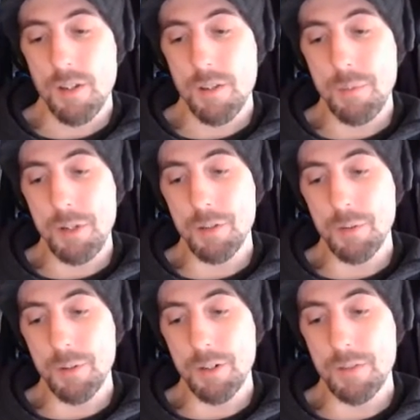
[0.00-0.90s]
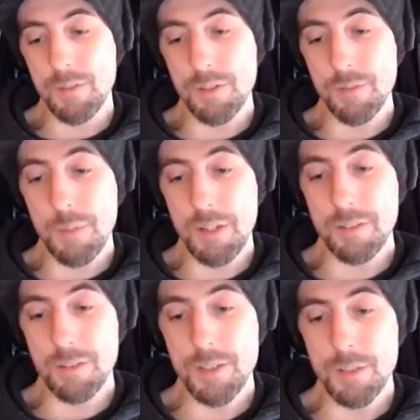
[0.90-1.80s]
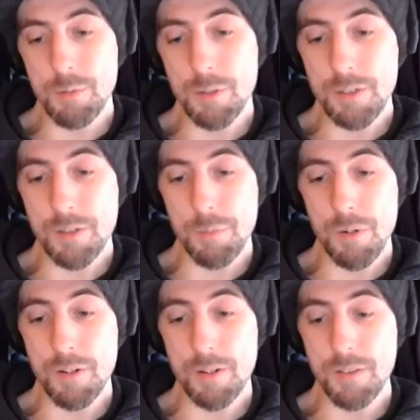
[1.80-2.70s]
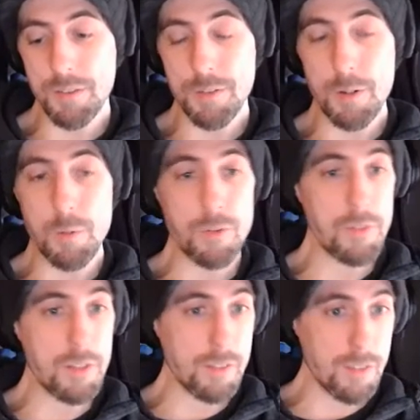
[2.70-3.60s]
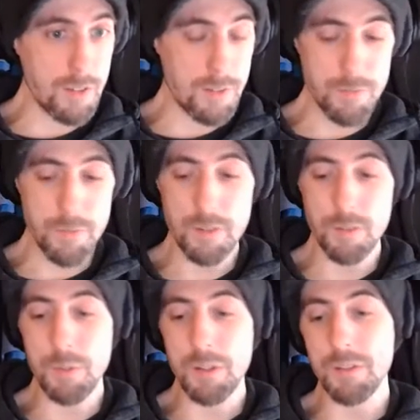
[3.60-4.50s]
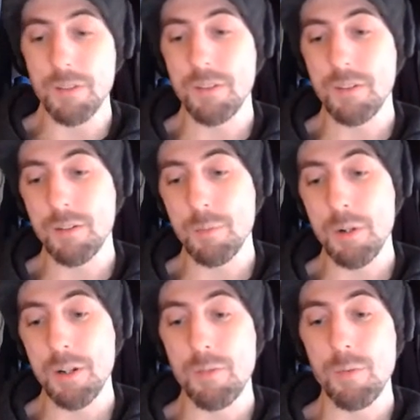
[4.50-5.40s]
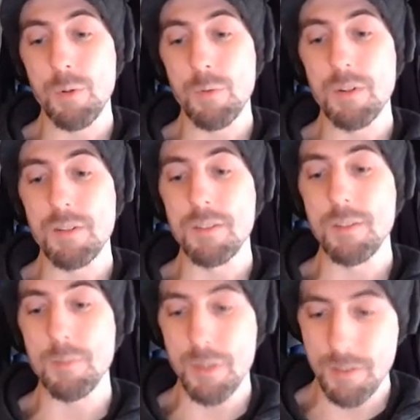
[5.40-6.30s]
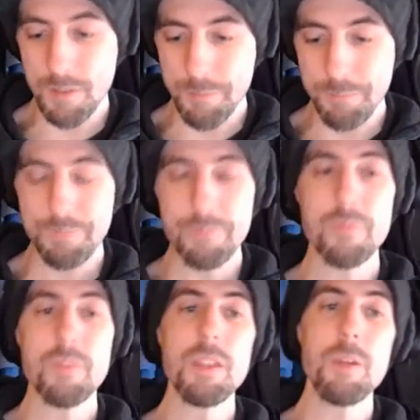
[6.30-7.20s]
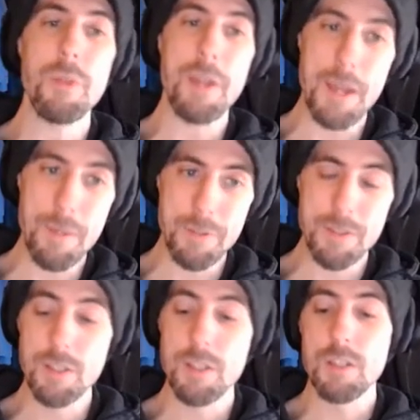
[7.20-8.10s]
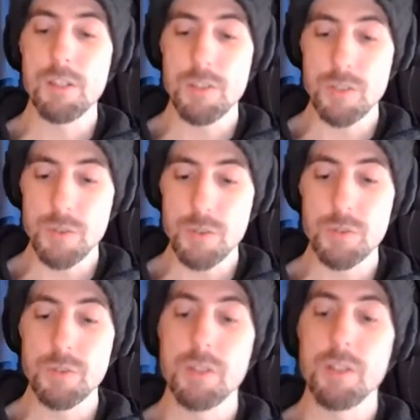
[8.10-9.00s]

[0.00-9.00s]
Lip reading: The Mandalorian have done an amazing job creating a product that Star Wars fans love, as well as brought everyone over to Disney Plus. What happened to